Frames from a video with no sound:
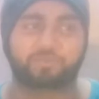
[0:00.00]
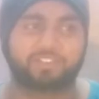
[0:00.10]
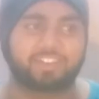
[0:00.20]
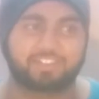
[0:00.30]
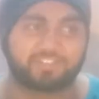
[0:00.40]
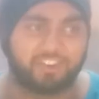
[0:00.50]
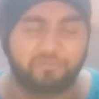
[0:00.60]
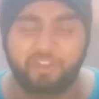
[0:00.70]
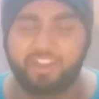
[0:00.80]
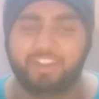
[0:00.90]
Saiyan stuff.
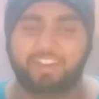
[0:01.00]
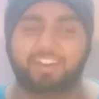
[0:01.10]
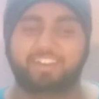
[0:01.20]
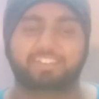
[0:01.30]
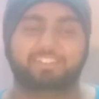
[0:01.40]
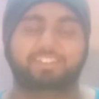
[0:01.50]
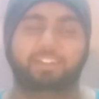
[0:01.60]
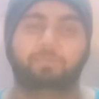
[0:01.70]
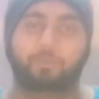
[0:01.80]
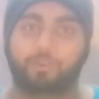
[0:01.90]

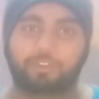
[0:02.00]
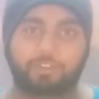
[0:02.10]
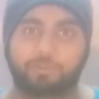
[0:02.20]
Both